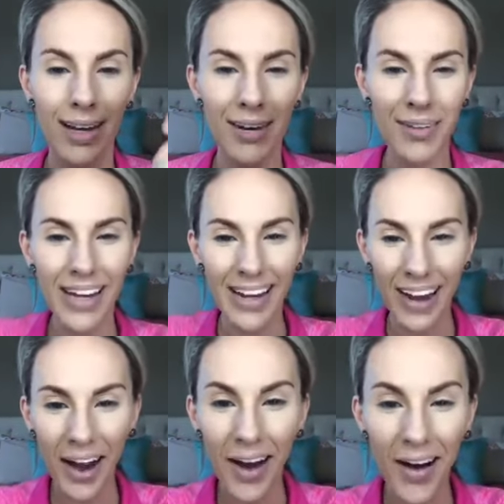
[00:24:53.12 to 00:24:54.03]
There we go.
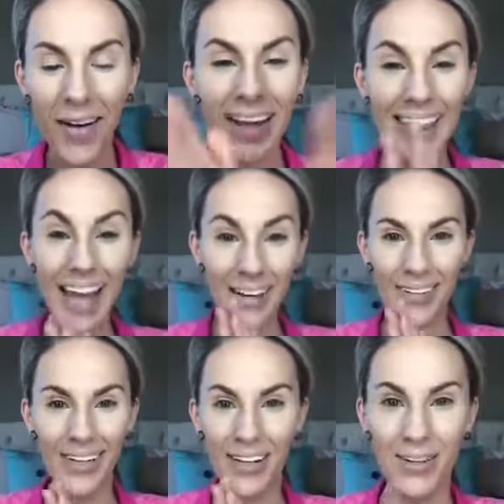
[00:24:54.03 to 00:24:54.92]
I like
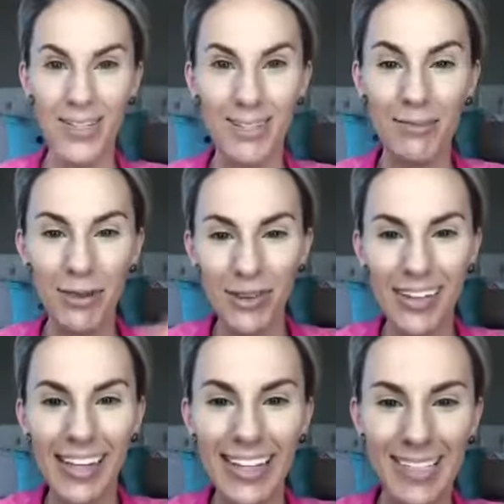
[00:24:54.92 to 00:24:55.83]
when it goes
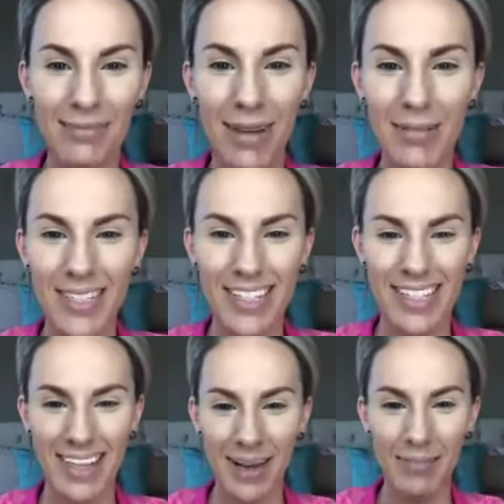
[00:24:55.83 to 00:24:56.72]
smoothly. Sometimes it
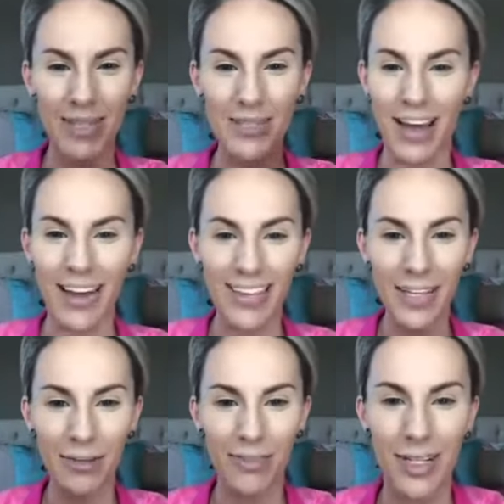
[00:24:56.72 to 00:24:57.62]
doesn't let me do that.
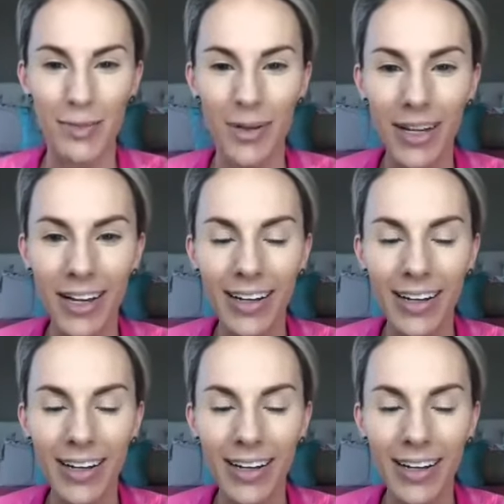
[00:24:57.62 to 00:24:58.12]
Thank you, Facebook.